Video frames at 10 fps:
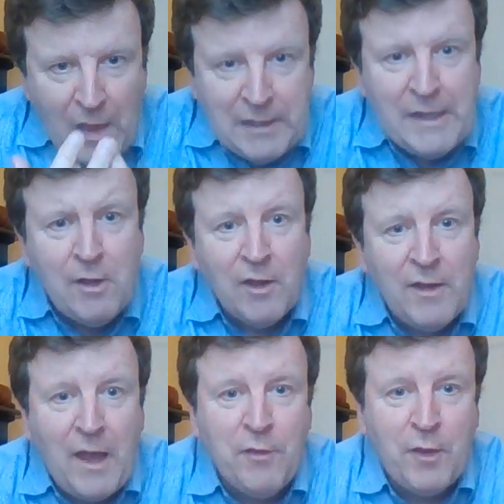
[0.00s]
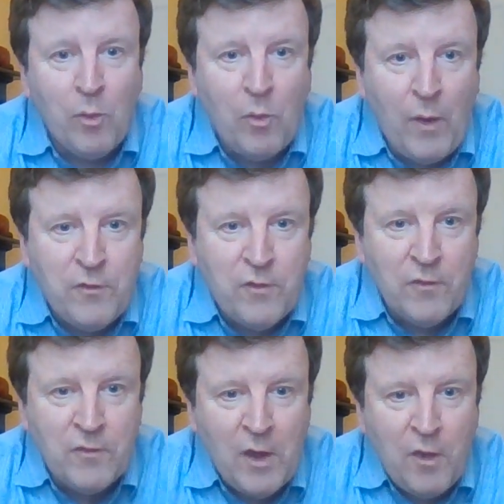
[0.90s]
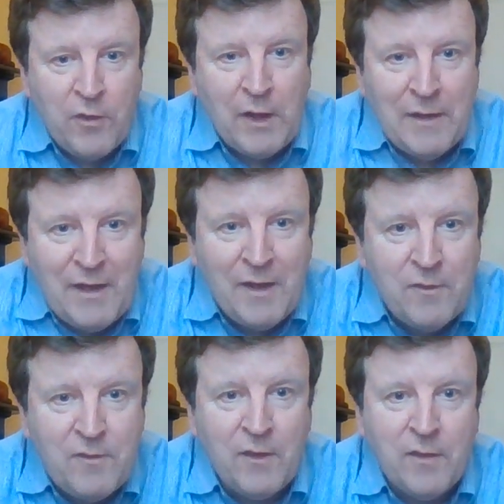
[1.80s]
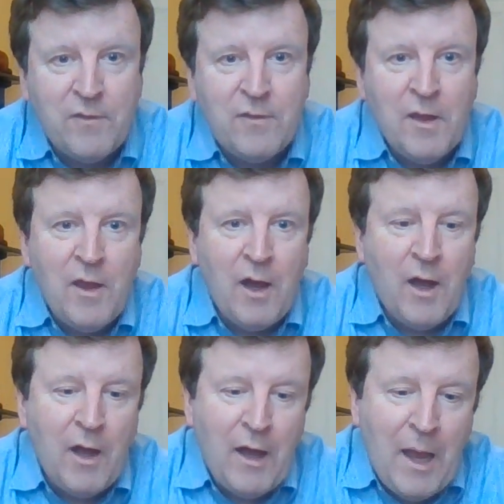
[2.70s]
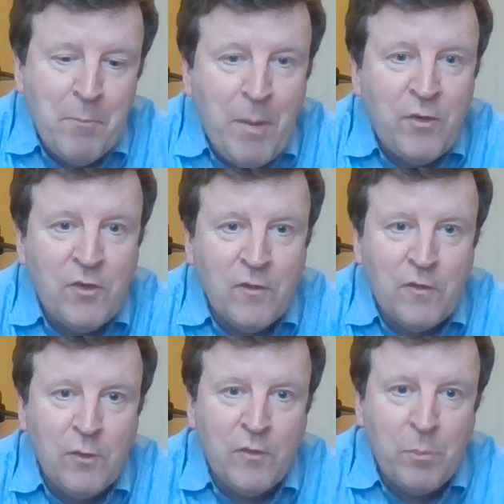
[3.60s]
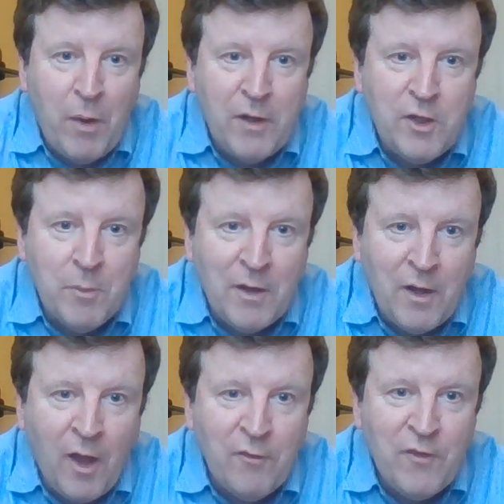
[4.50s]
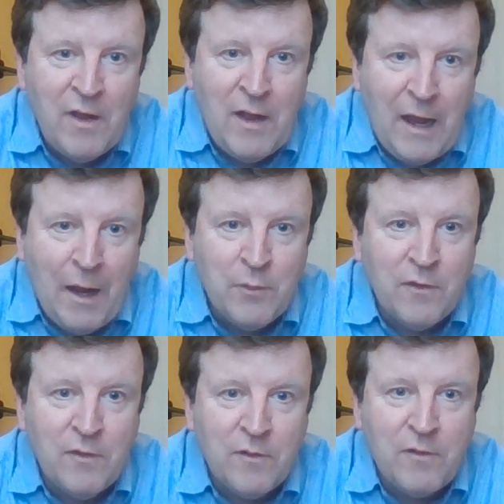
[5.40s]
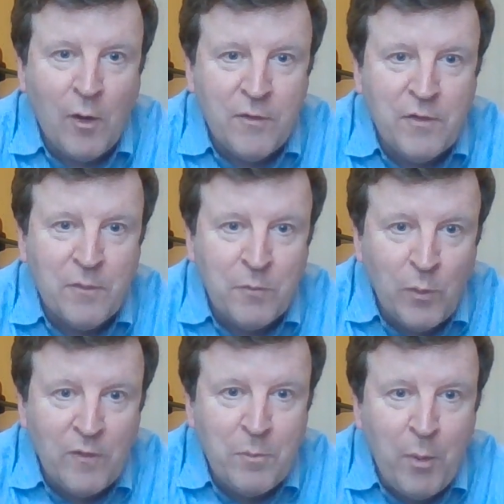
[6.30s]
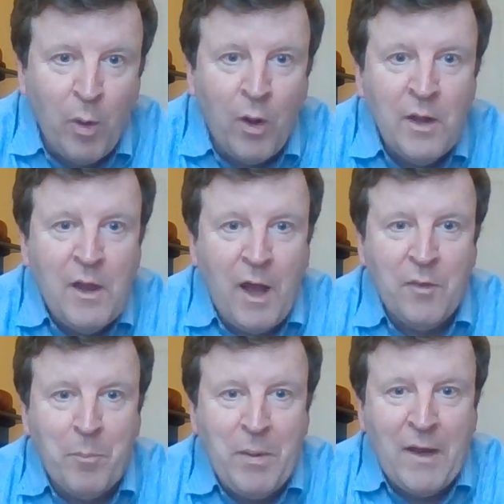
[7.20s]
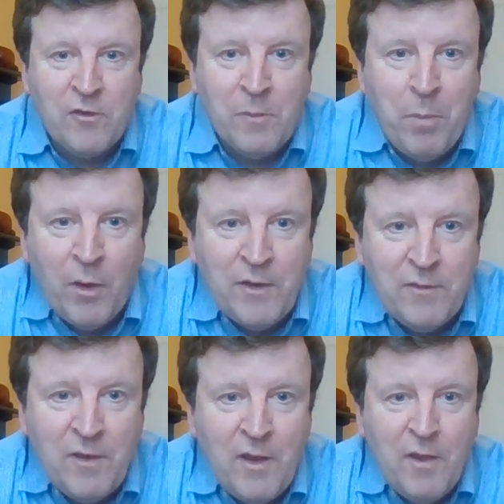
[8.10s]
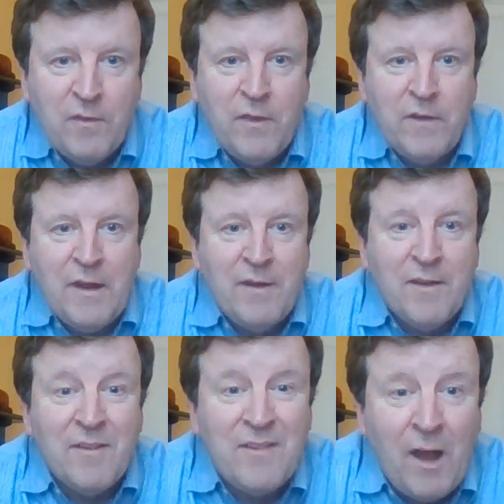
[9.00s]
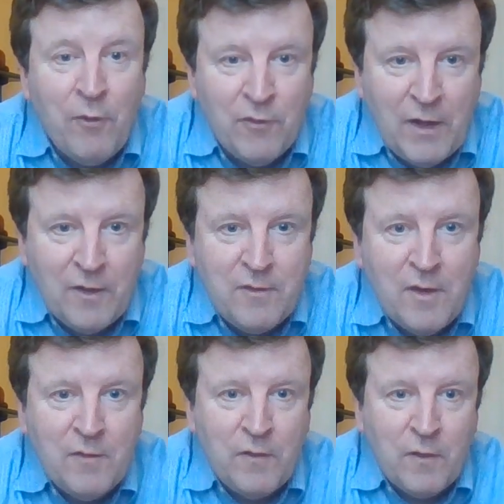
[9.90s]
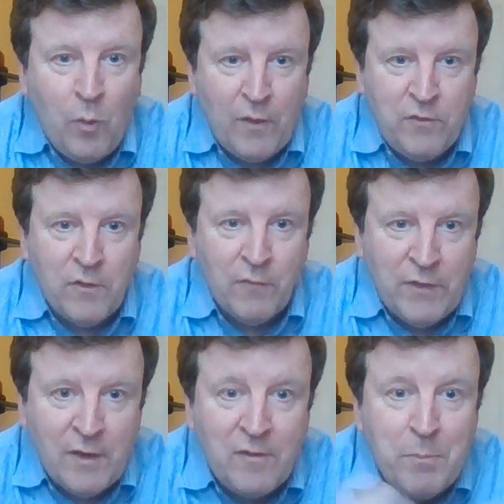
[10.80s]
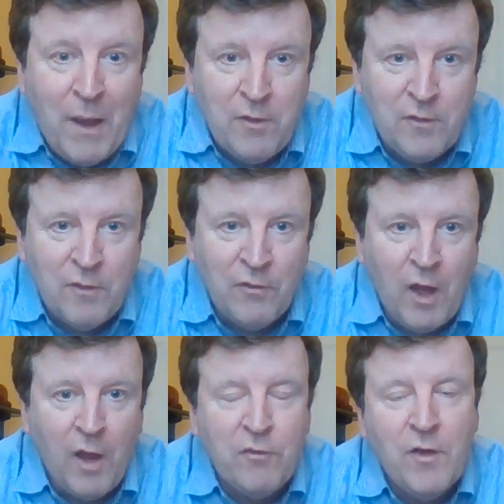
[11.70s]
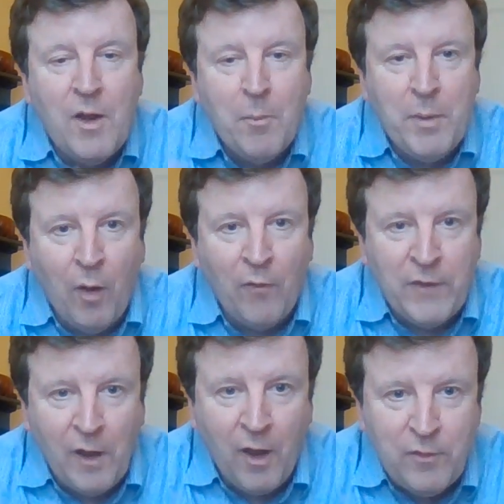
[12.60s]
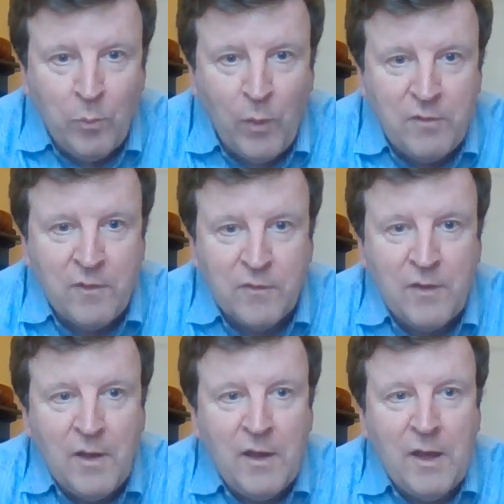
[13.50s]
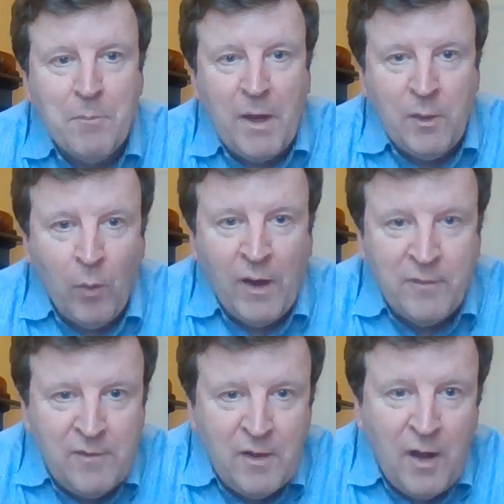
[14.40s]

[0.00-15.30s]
legal and ethical questions that are linked to this ambition to spread human life out into the solar system to explore other planetary bodies that is itself linked to the question of the expansion of life beyond the Earth, which is in many ways